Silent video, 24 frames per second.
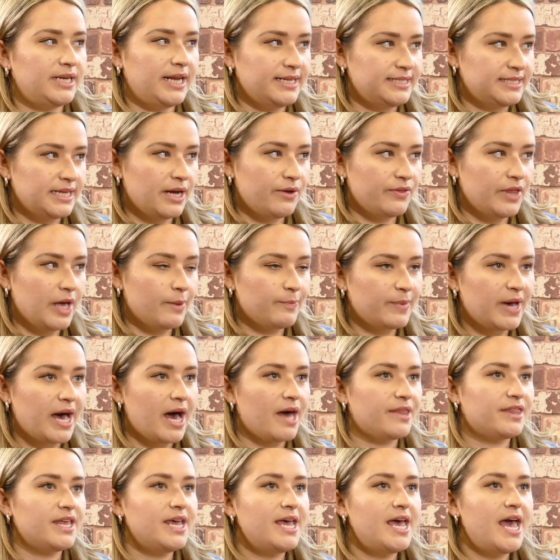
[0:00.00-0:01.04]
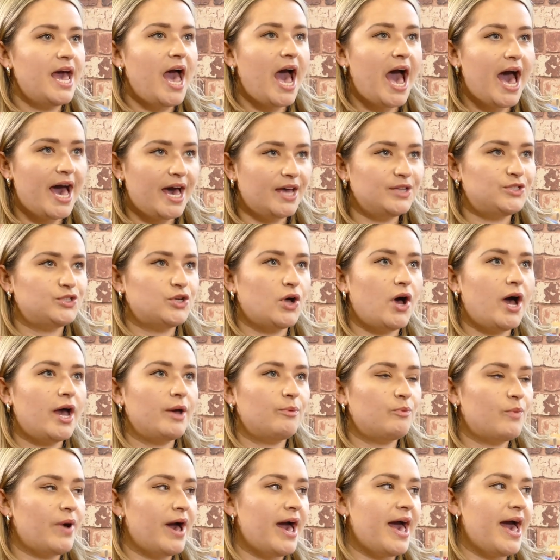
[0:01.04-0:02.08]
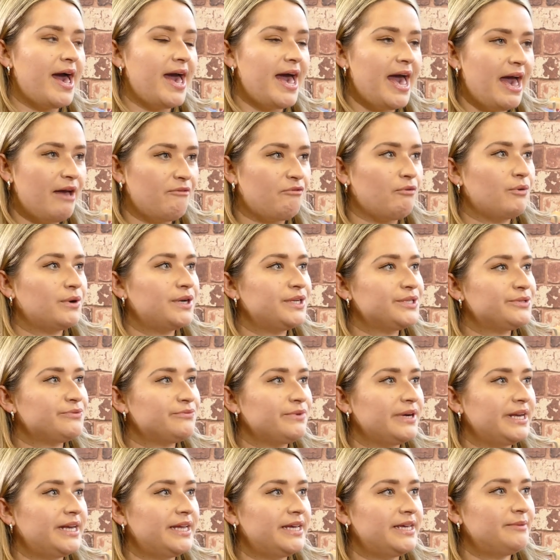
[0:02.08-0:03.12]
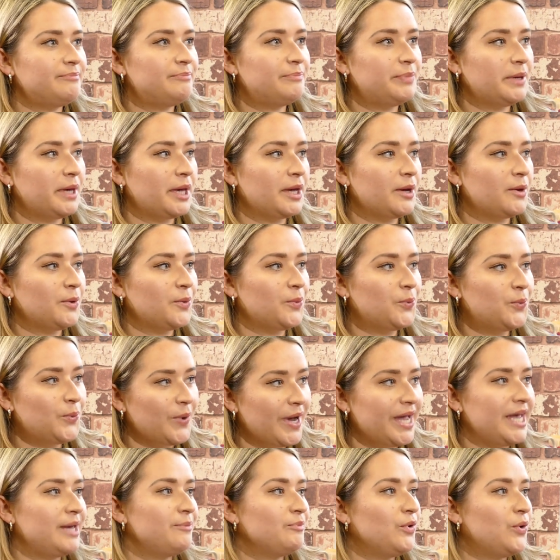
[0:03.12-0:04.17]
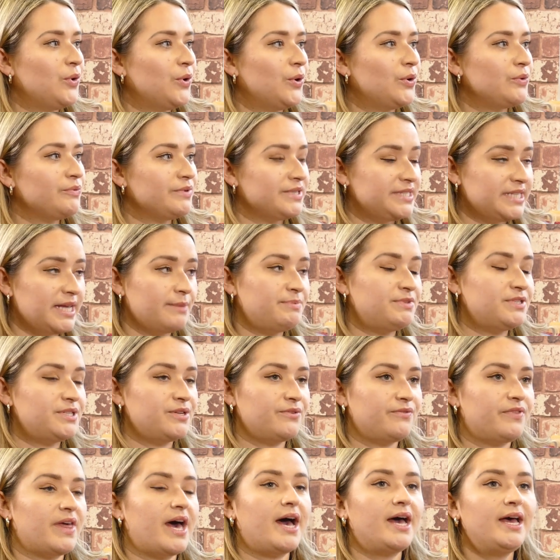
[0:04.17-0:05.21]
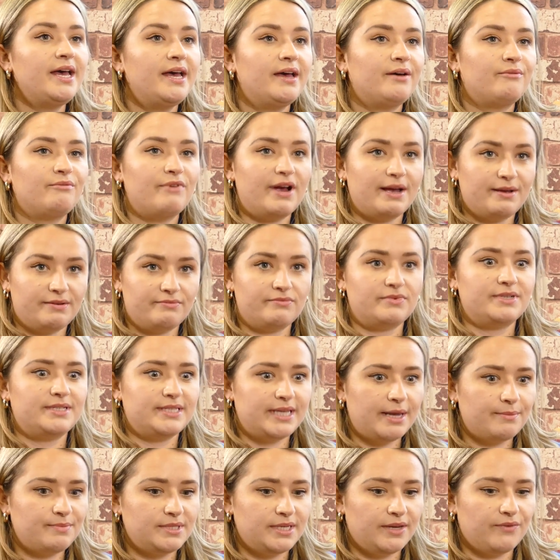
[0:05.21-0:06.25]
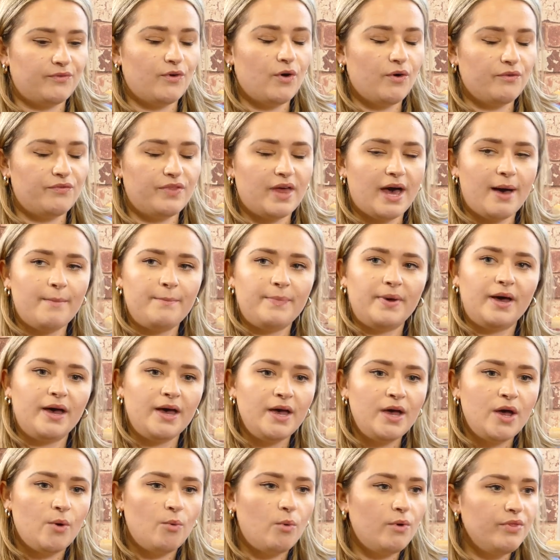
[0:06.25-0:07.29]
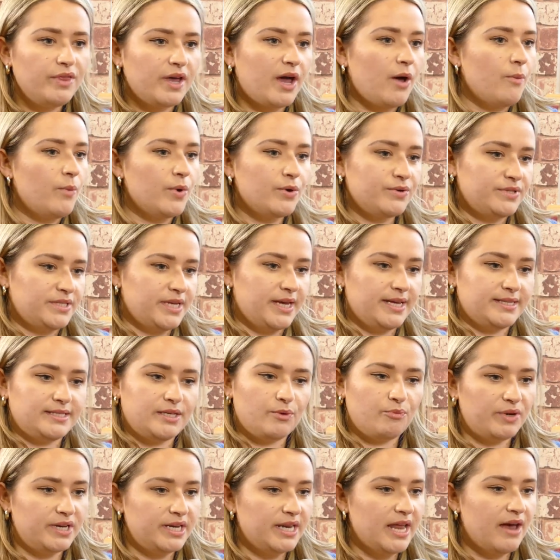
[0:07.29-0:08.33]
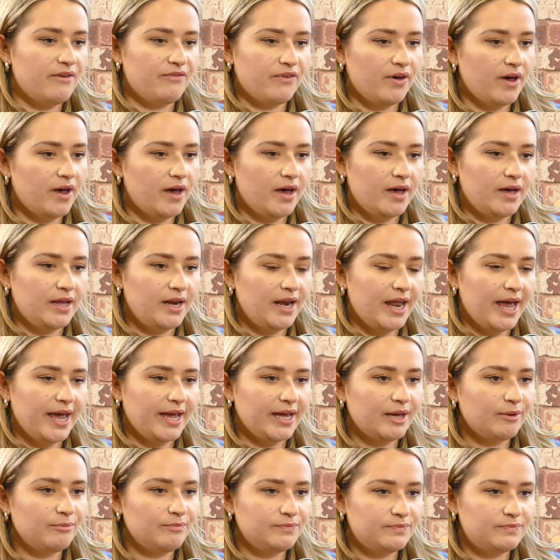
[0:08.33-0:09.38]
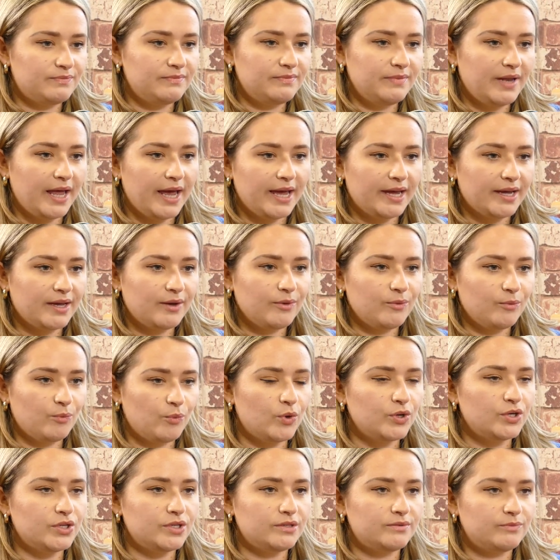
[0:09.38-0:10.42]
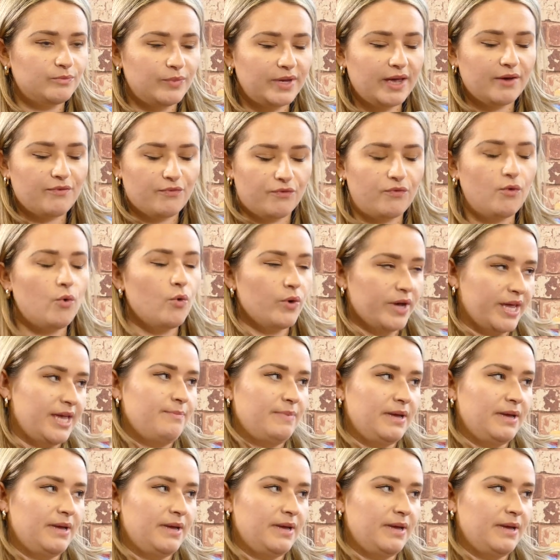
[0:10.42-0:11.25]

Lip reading: led down that path at a time where everyone is really being way more receptive of that. But one thing I will say is that we never we have 4 key